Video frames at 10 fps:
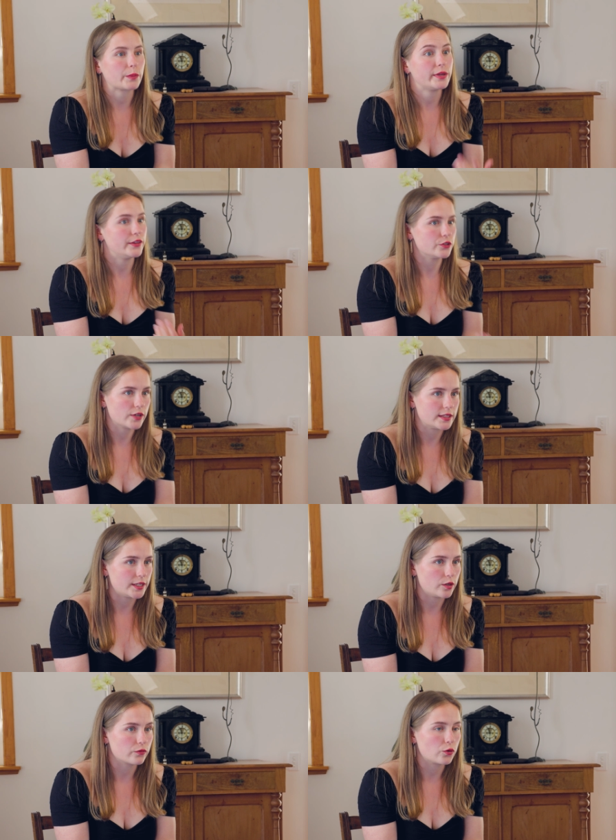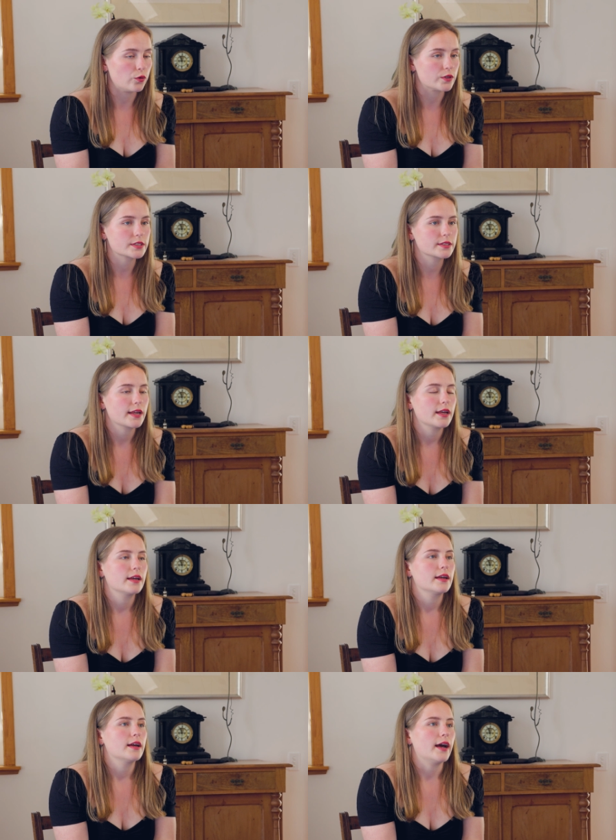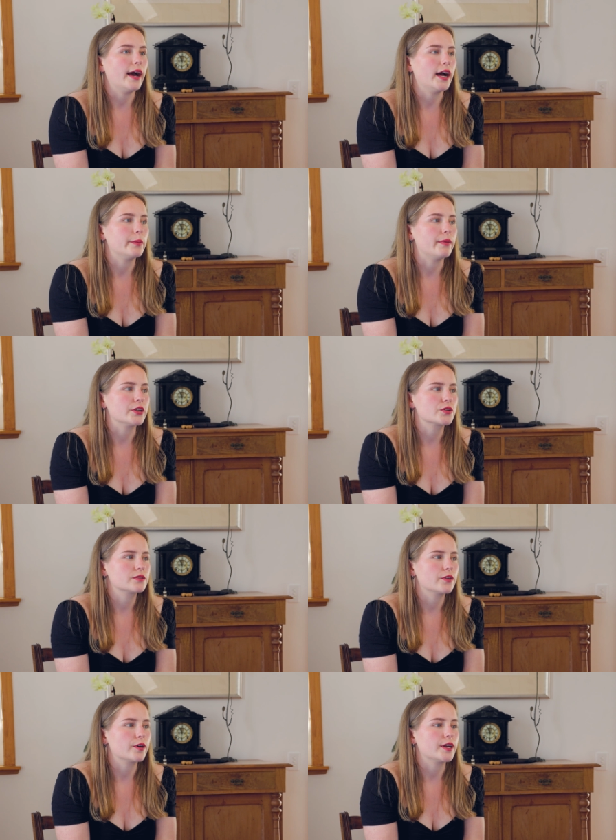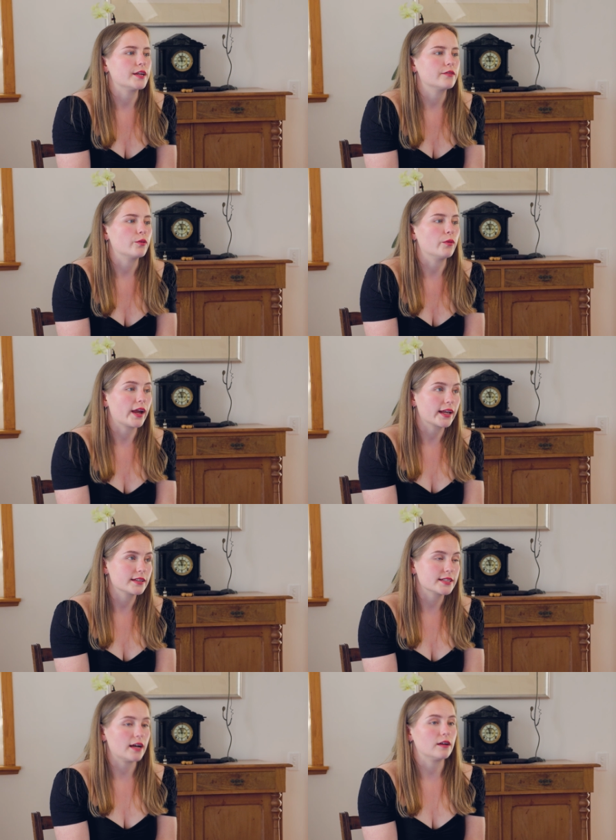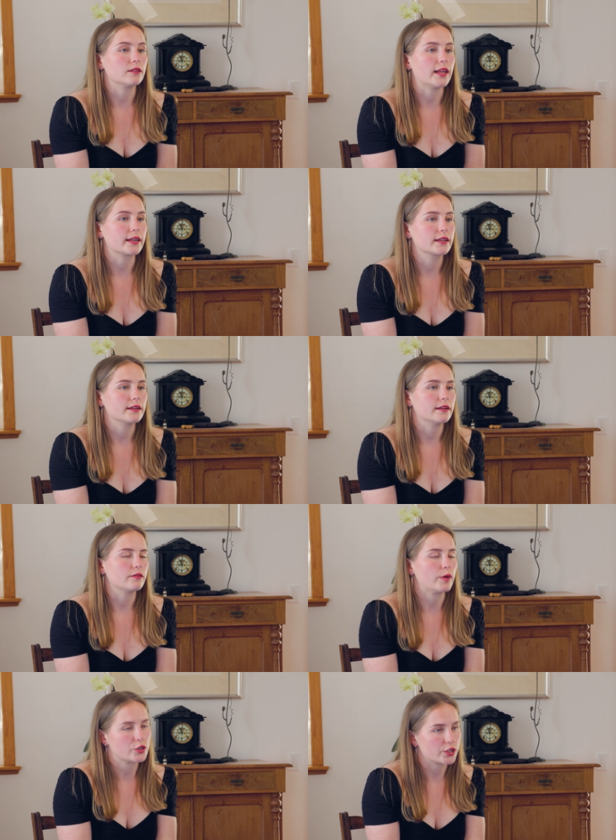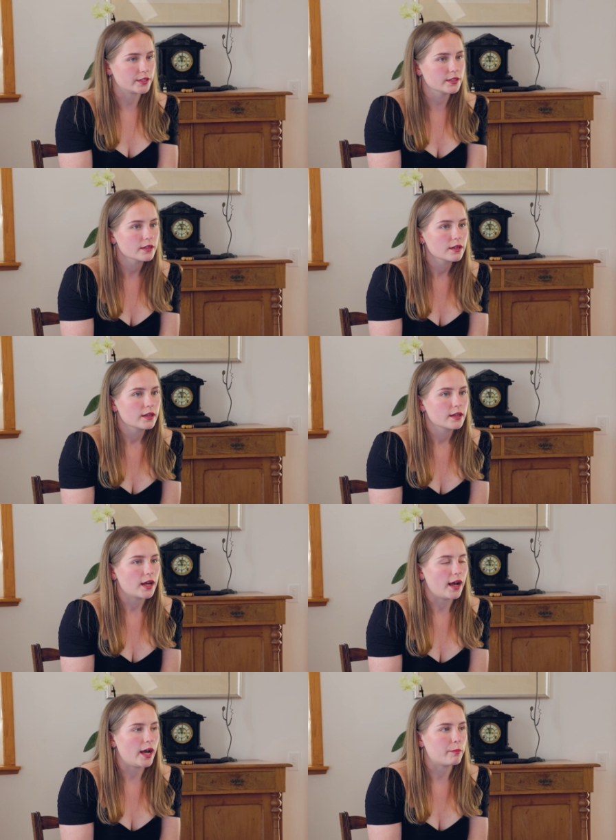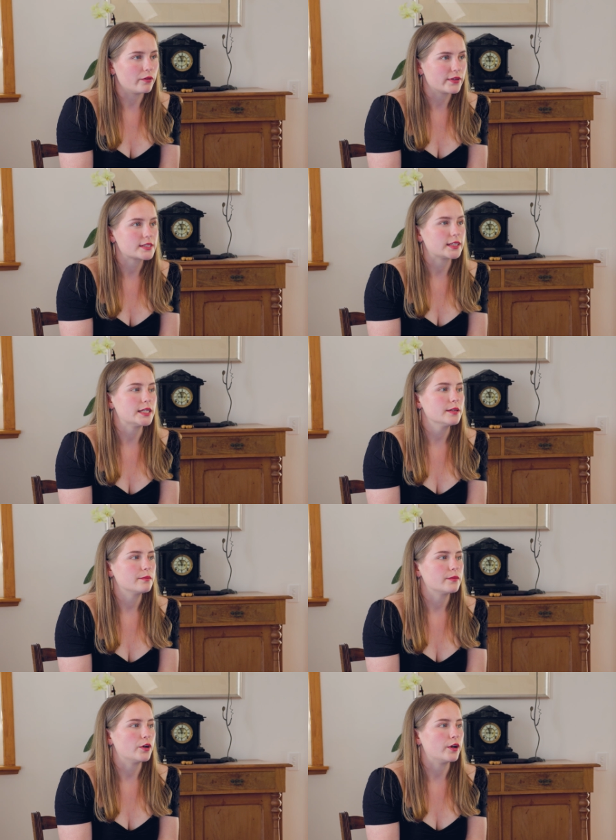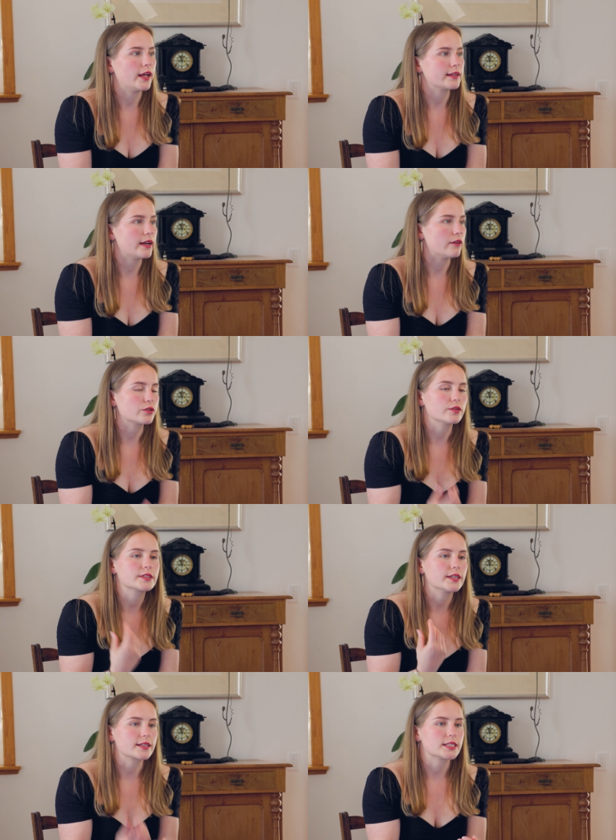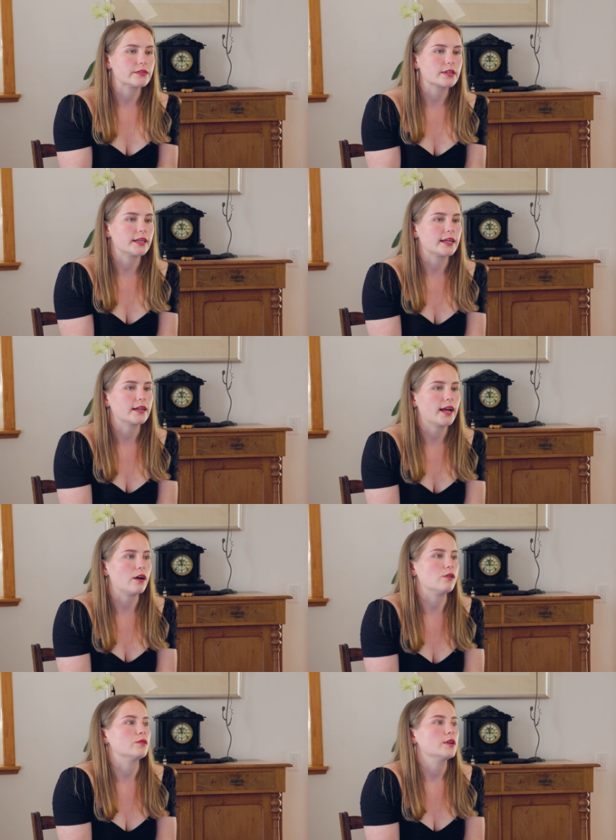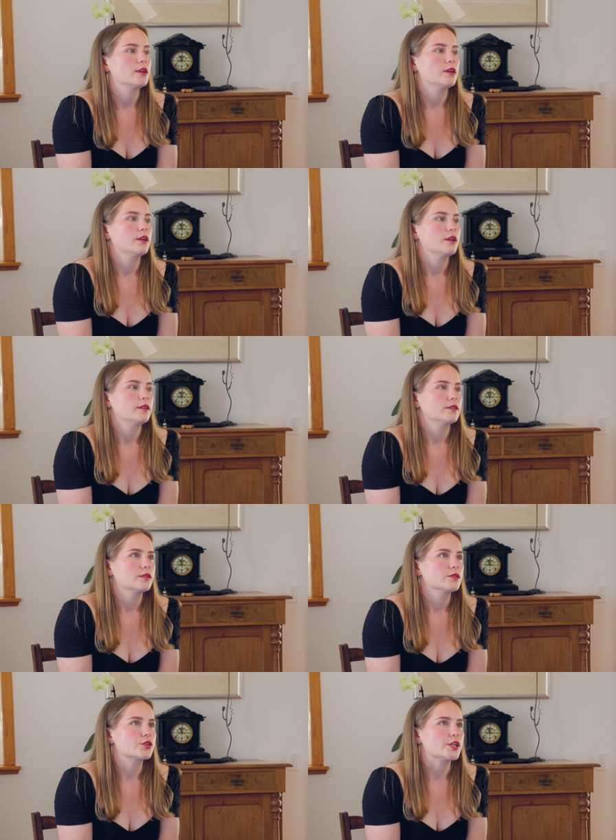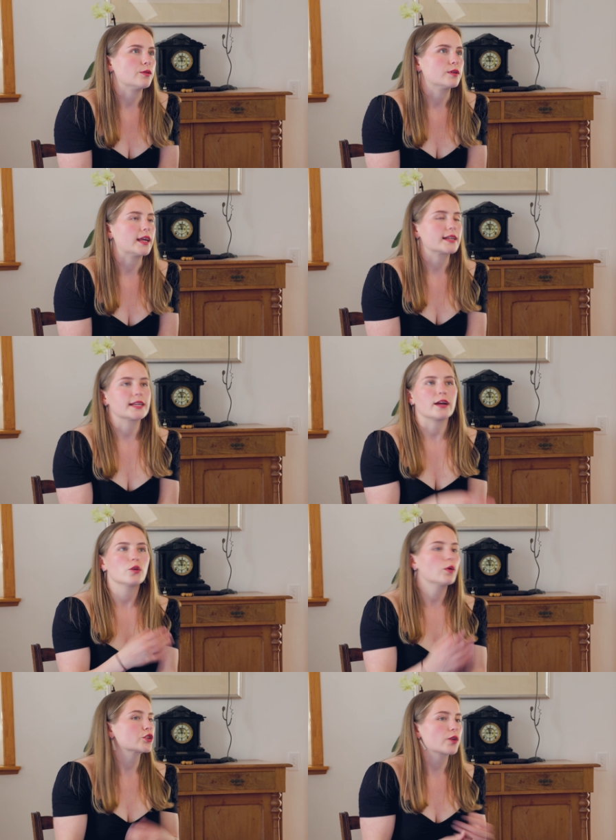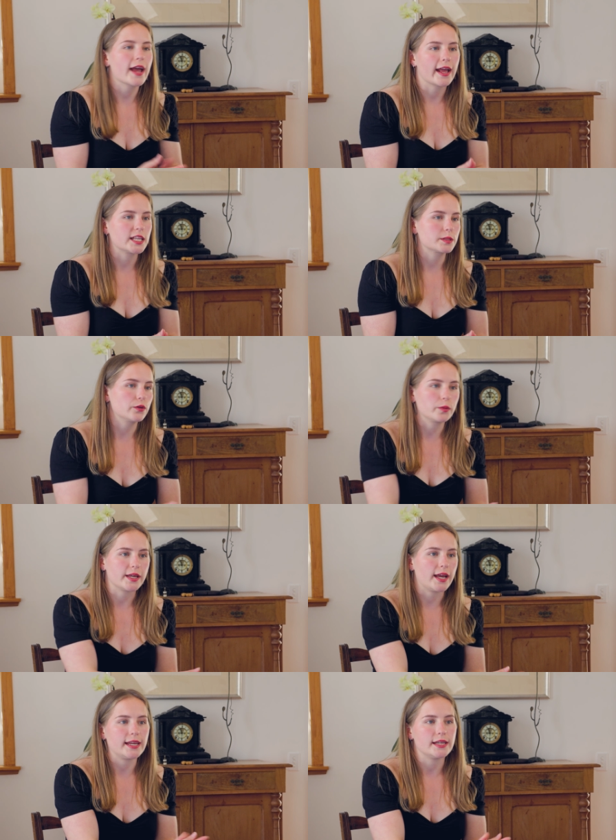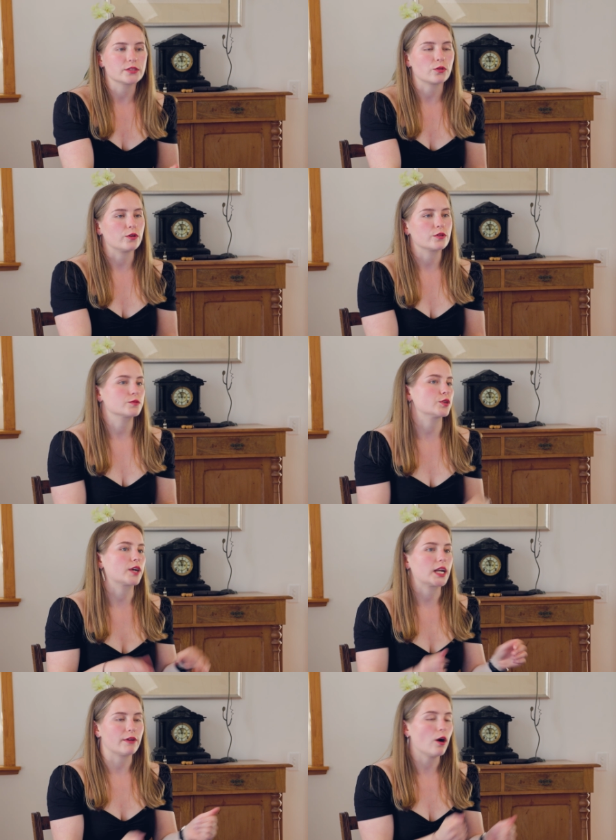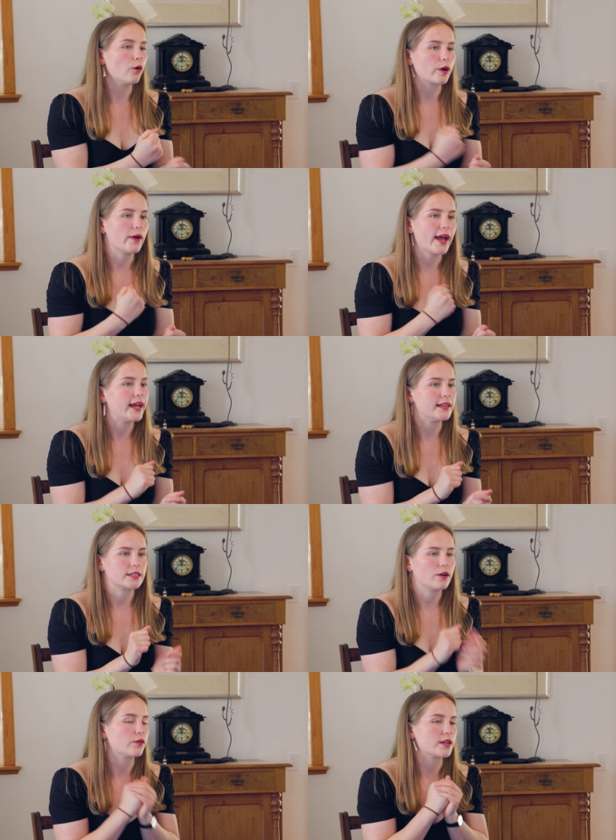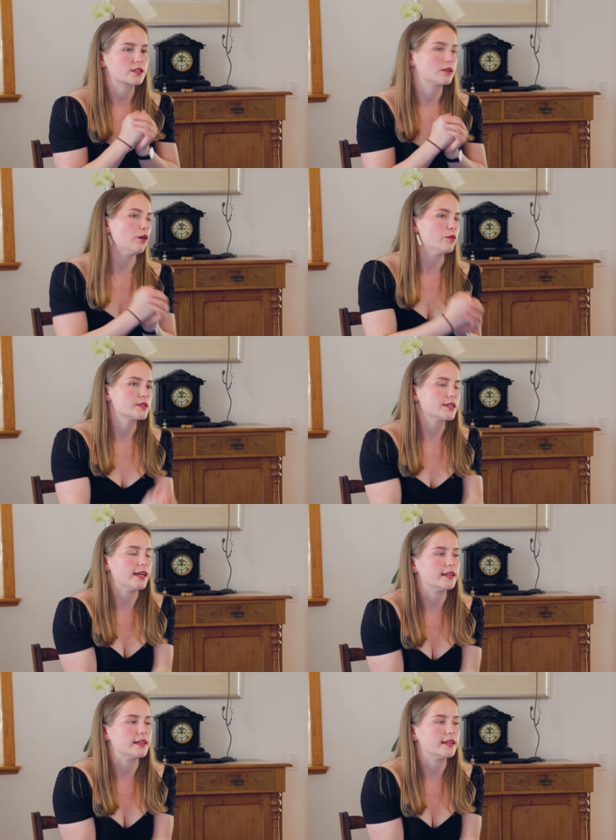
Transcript: We had the translator, of course. Mm. Um, and she was very, from what I can tell, like Russian. Um, obviously, her like characteristics and everything. How she would like say, "Oh, wash your hands before we eat," or she'll kind of hold our hands and hold us close.